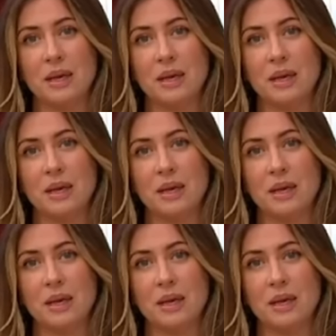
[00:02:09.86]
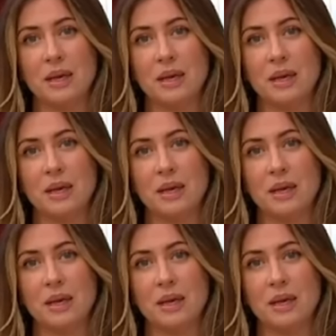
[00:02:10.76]

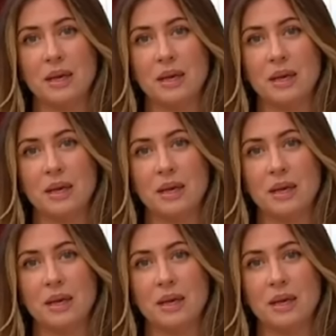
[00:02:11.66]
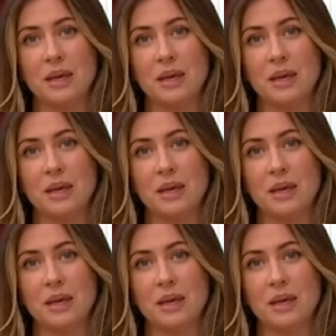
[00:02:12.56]

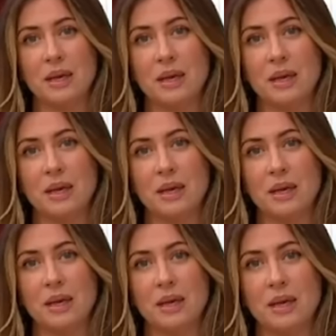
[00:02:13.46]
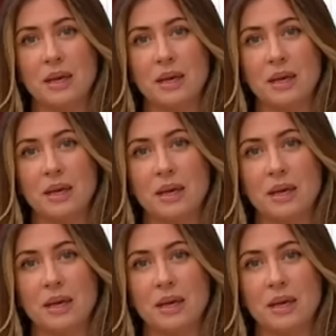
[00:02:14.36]

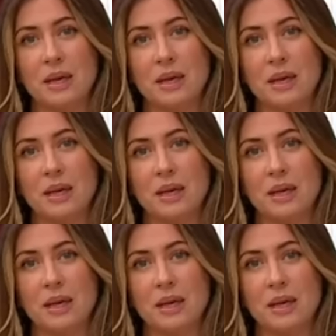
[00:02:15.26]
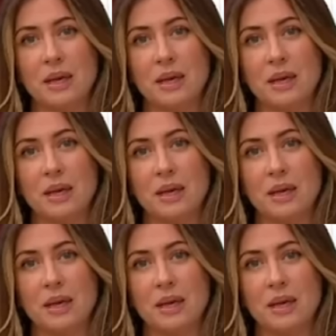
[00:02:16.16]

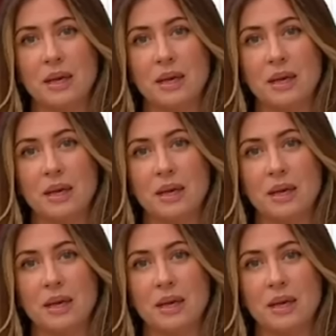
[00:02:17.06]
(no lip movement)